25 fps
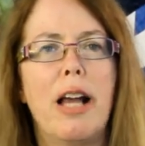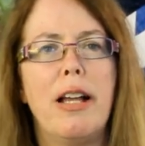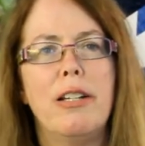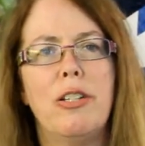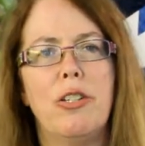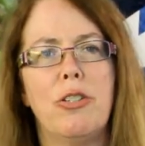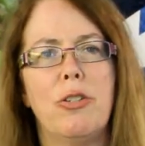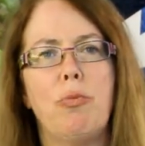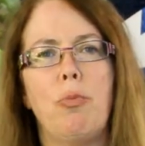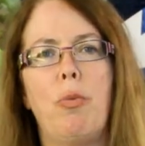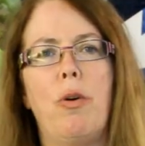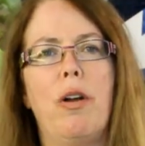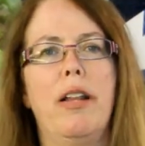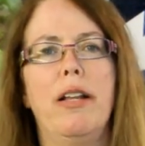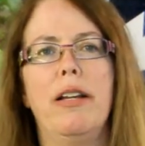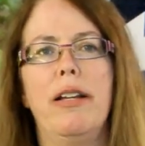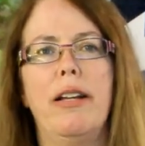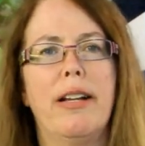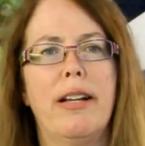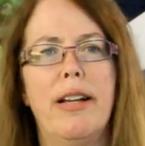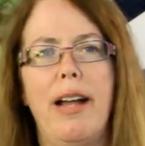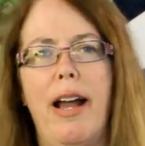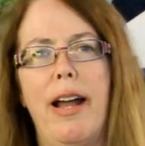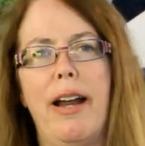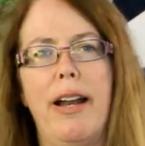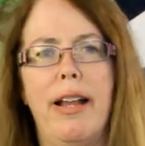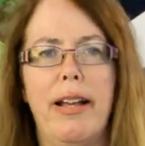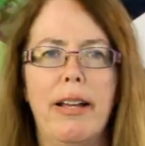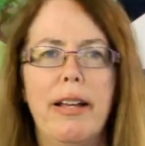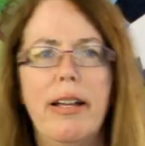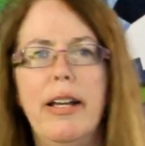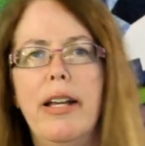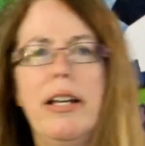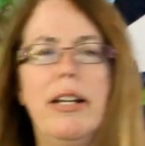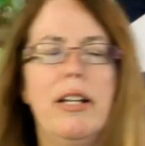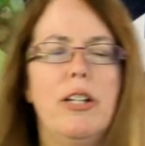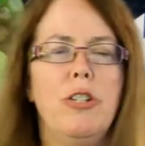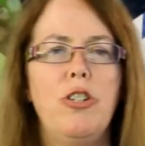I just wanted to kind of
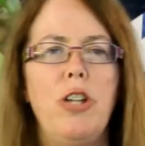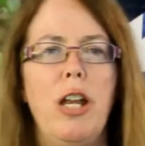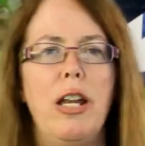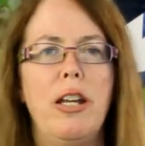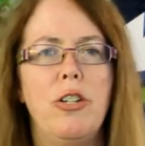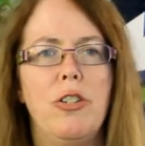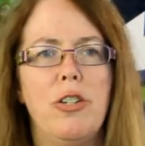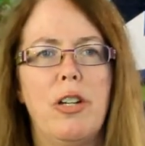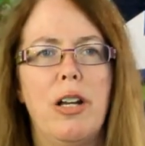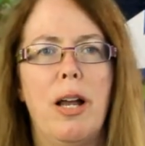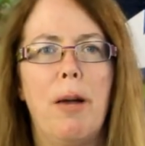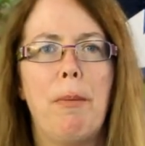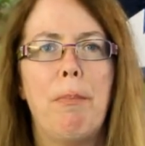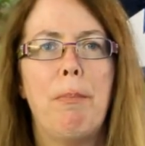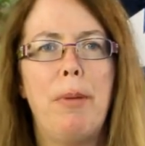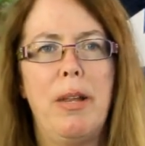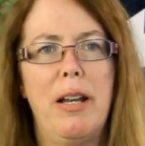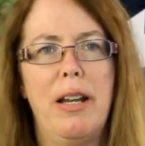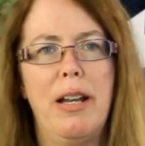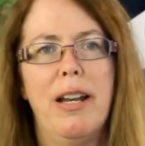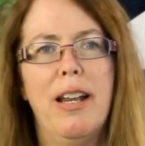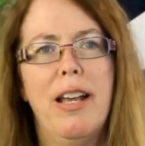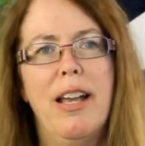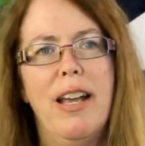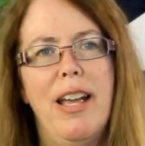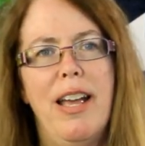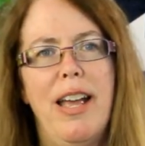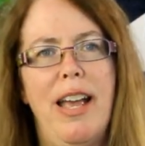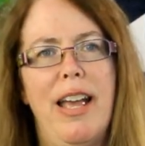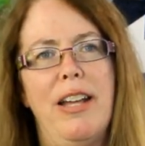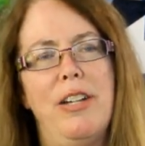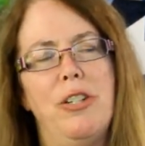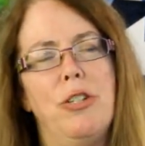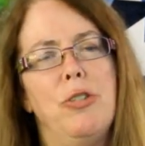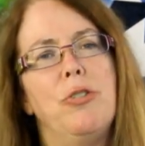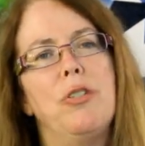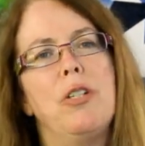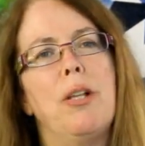change it up
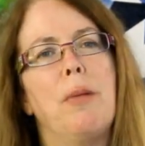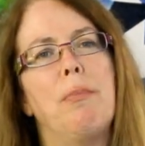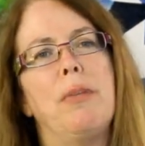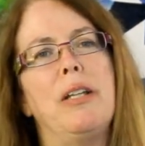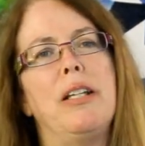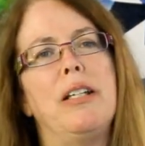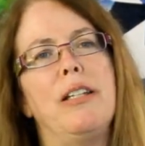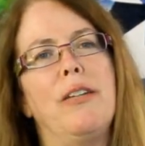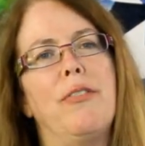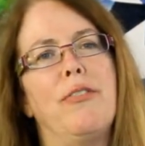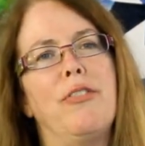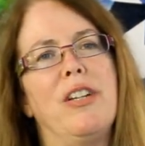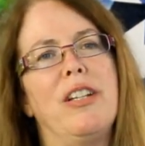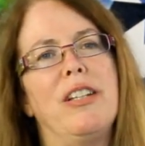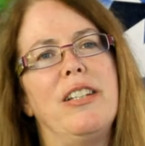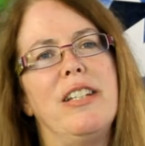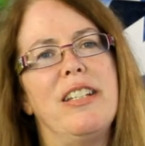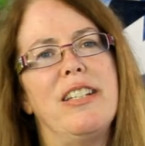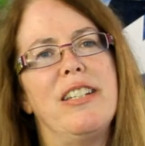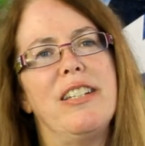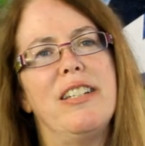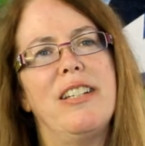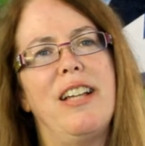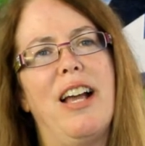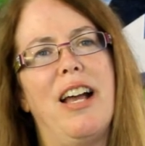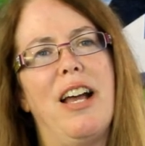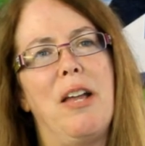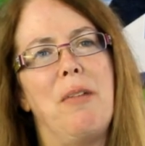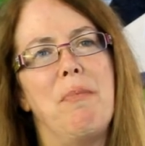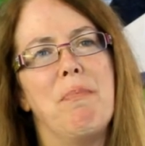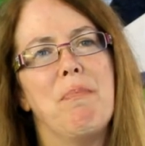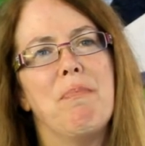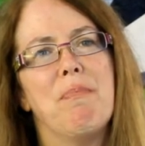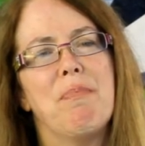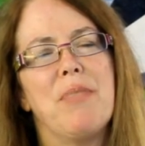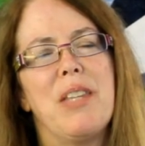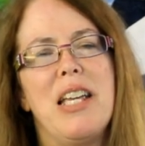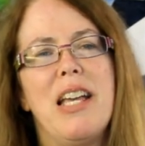and do something different this time.